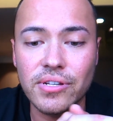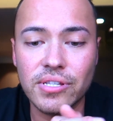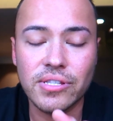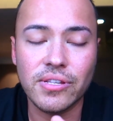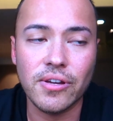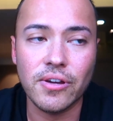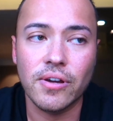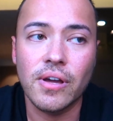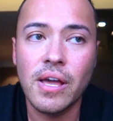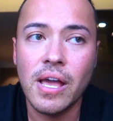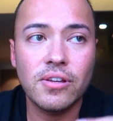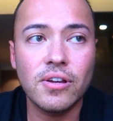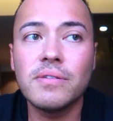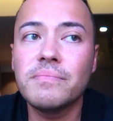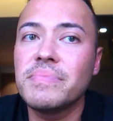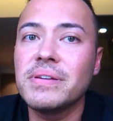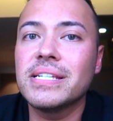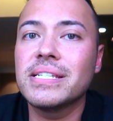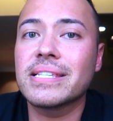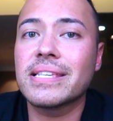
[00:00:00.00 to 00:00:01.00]
So don't
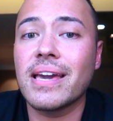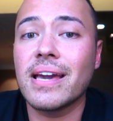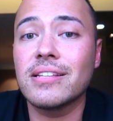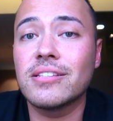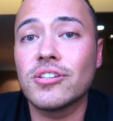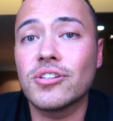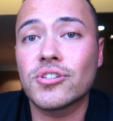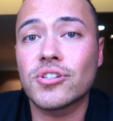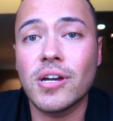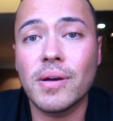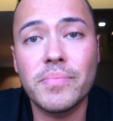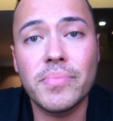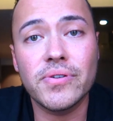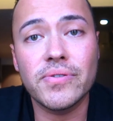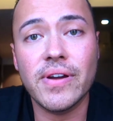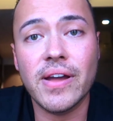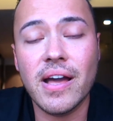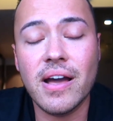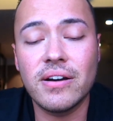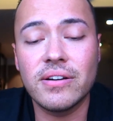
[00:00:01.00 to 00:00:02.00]
be scared to shop
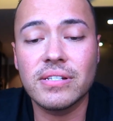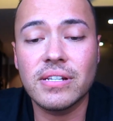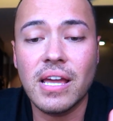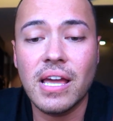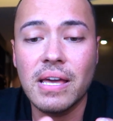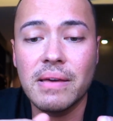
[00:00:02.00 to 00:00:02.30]
around.